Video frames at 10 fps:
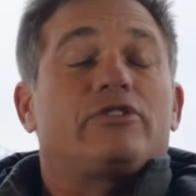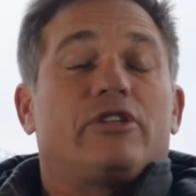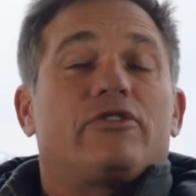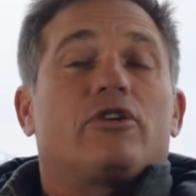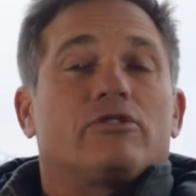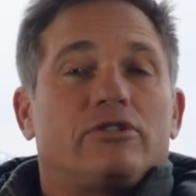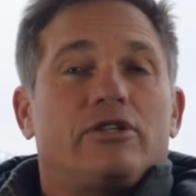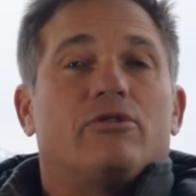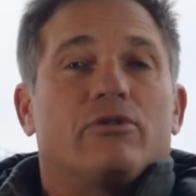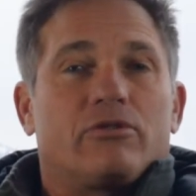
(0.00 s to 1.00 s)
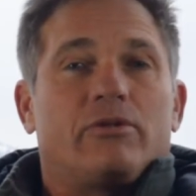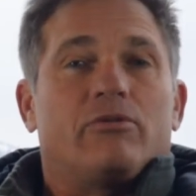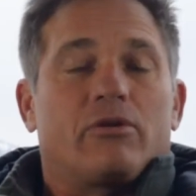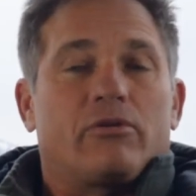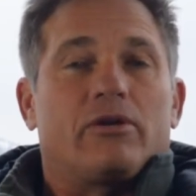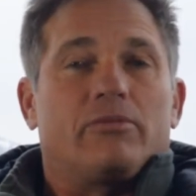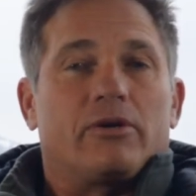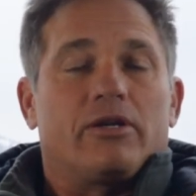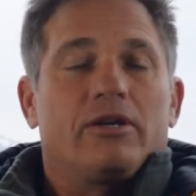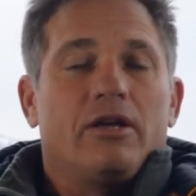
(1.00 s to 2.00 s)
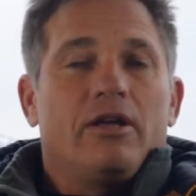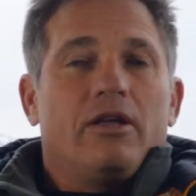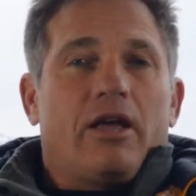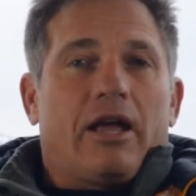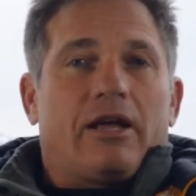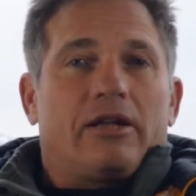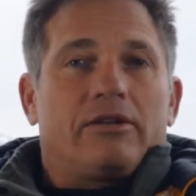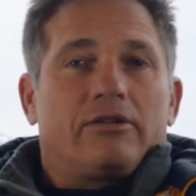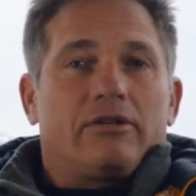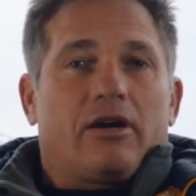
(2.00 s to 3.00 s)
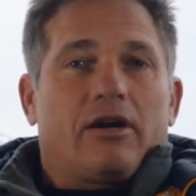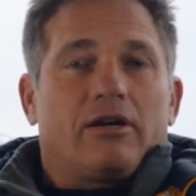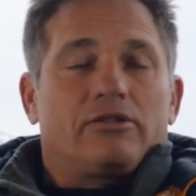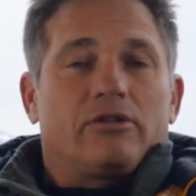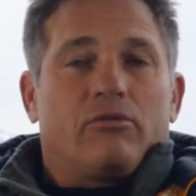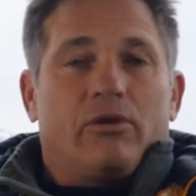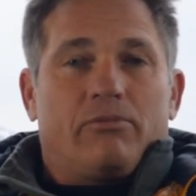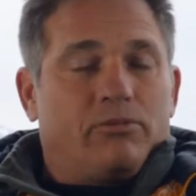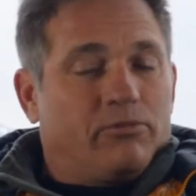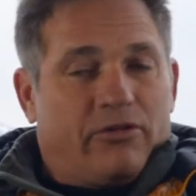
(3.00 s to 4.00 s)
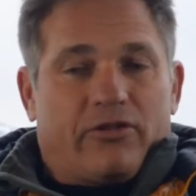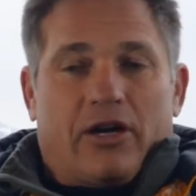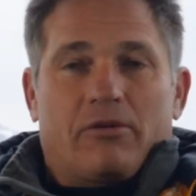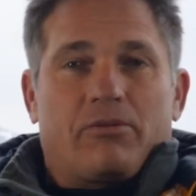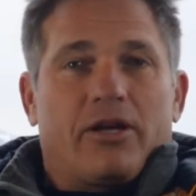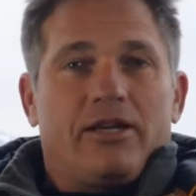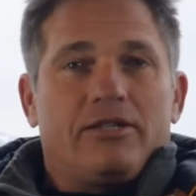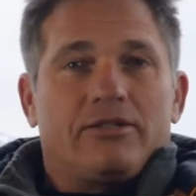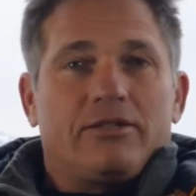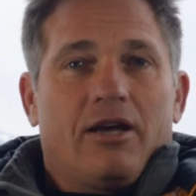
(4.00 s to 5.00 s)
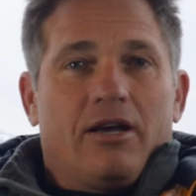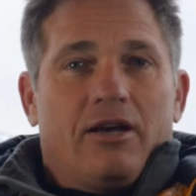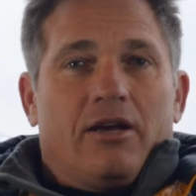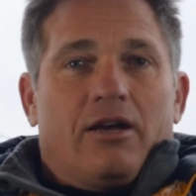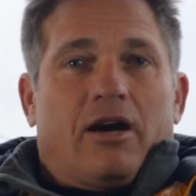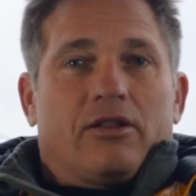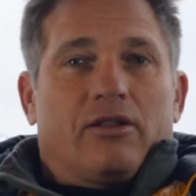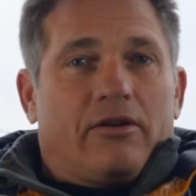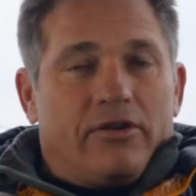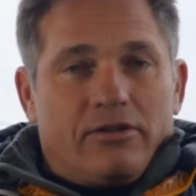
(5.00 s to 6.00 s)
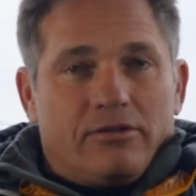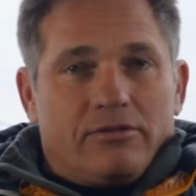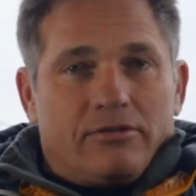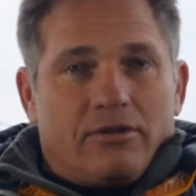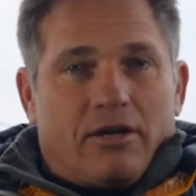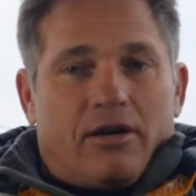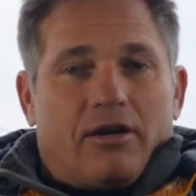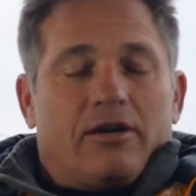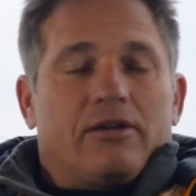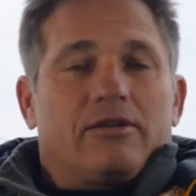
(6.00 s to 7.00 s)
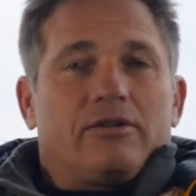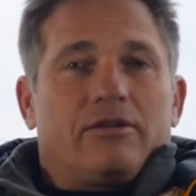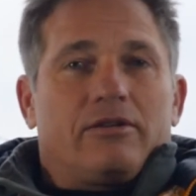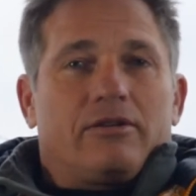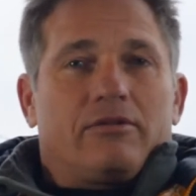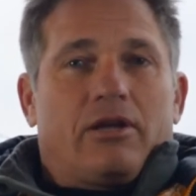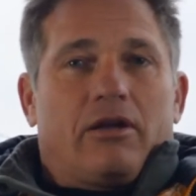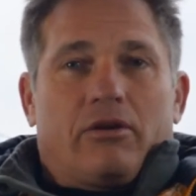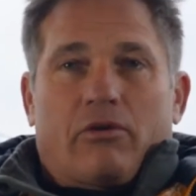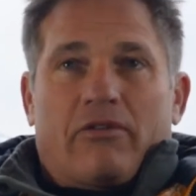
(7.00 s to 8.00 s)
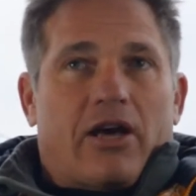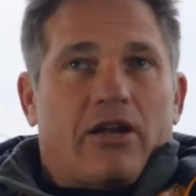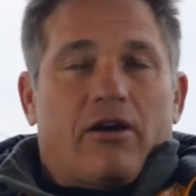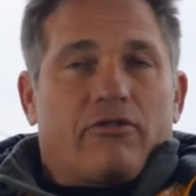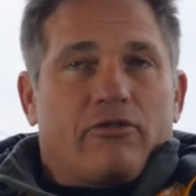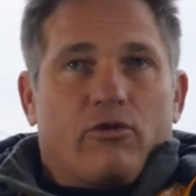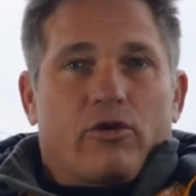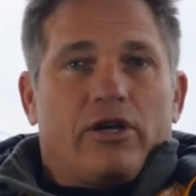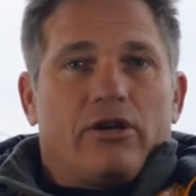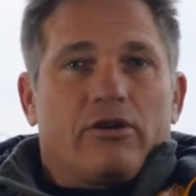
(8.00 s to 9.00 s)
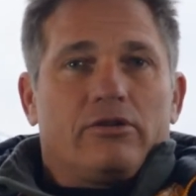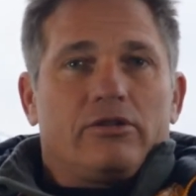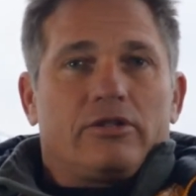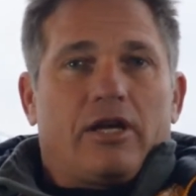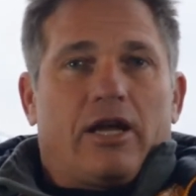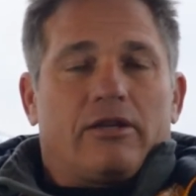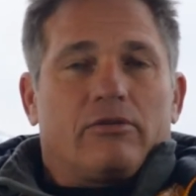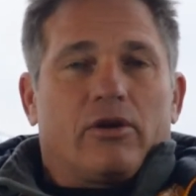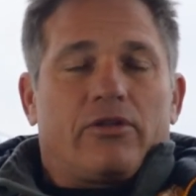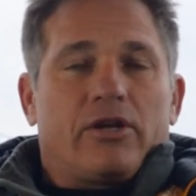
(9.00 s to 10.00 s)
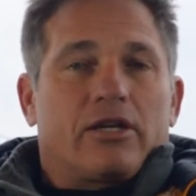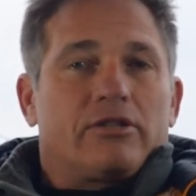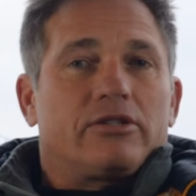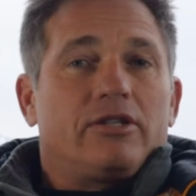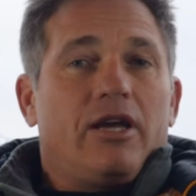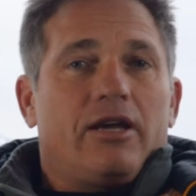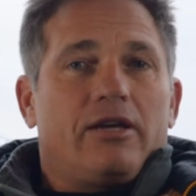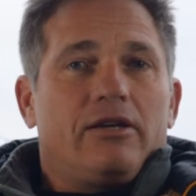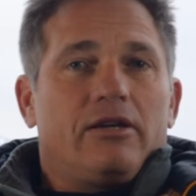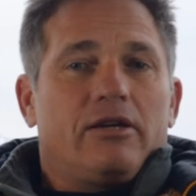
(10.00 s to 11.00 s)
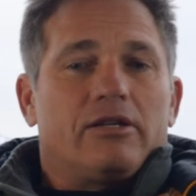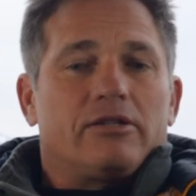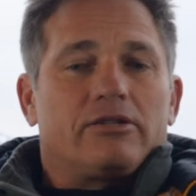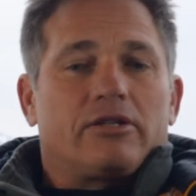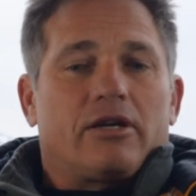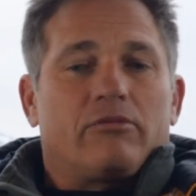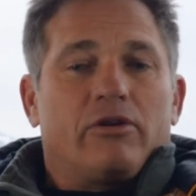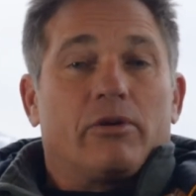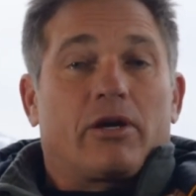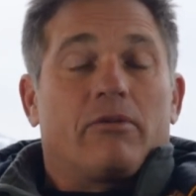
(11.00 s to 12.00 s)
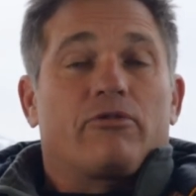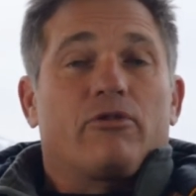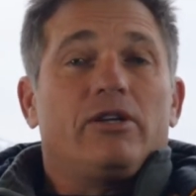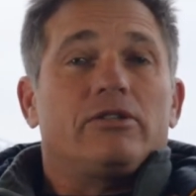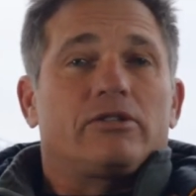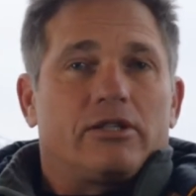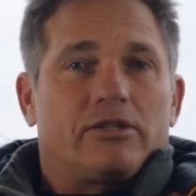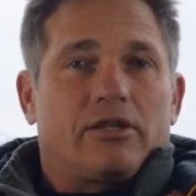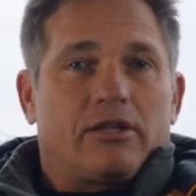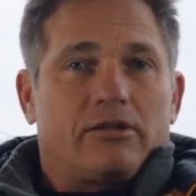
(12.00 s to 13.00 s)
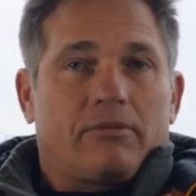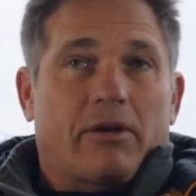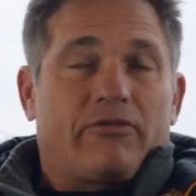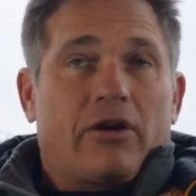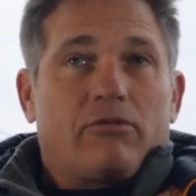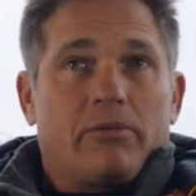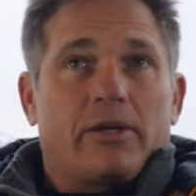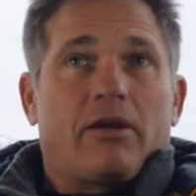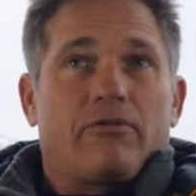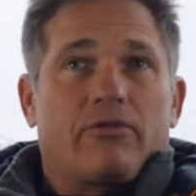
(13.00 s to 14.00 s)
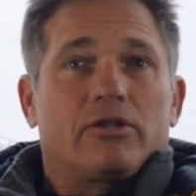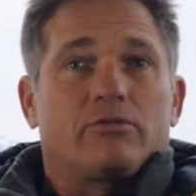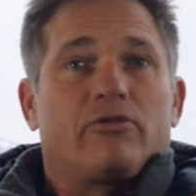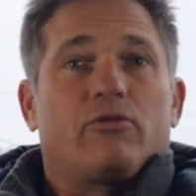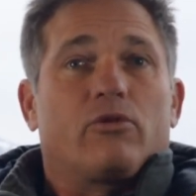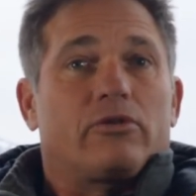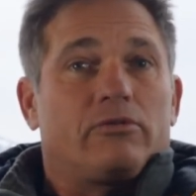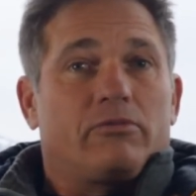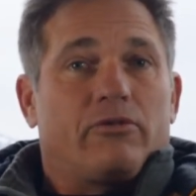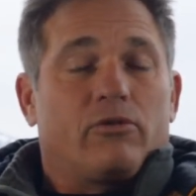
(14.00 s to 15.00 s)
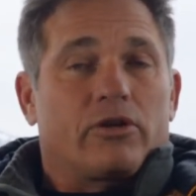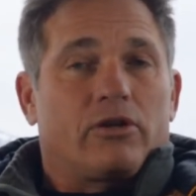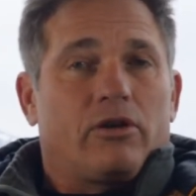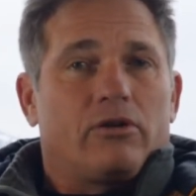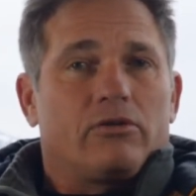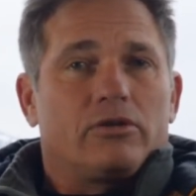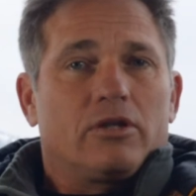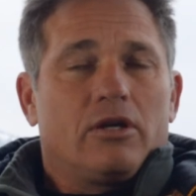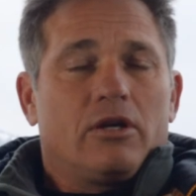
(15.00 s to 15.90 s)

difficult to deal with, would be one way to put it. And so we found a place. I love it. I've had it now for 4 years, and the one thing I can say is we've become friends since then. As a matter of fact, we became friends before the close.